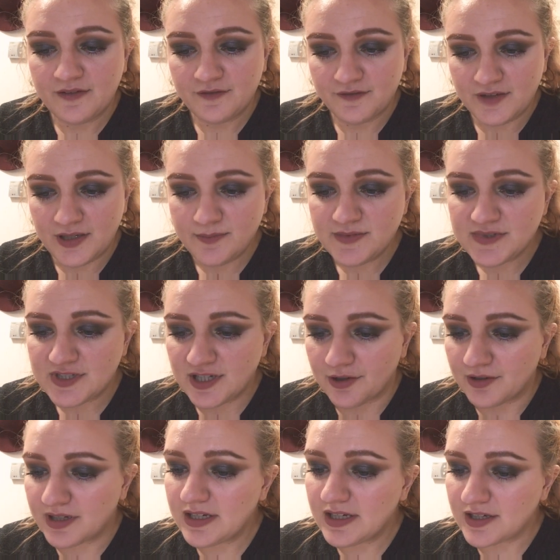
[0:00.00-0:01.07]
Phipps
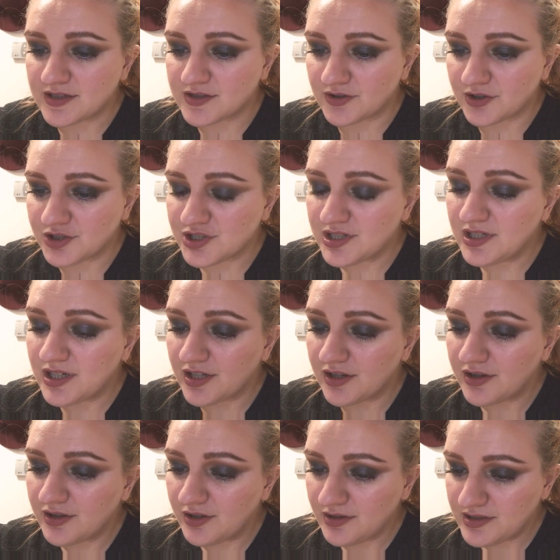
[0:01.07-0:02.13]
noted exertion
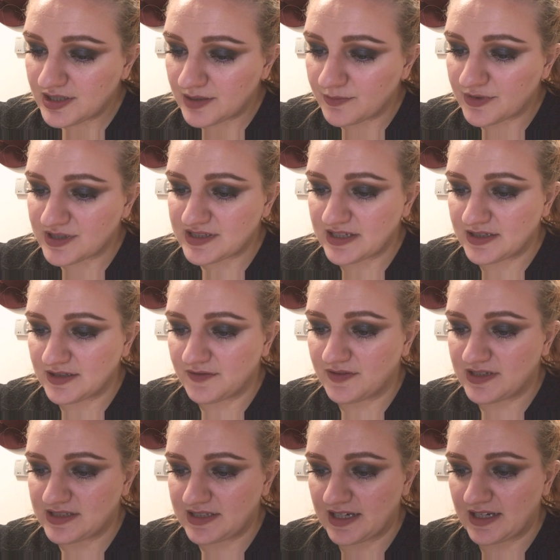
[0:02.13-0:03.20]
in 13% of
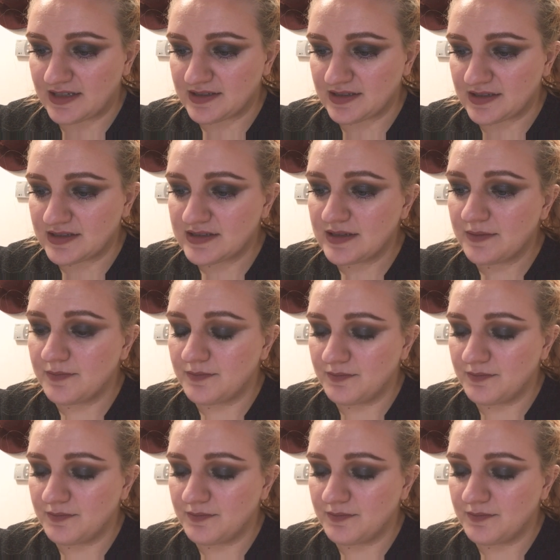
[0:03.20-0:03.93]
his cases.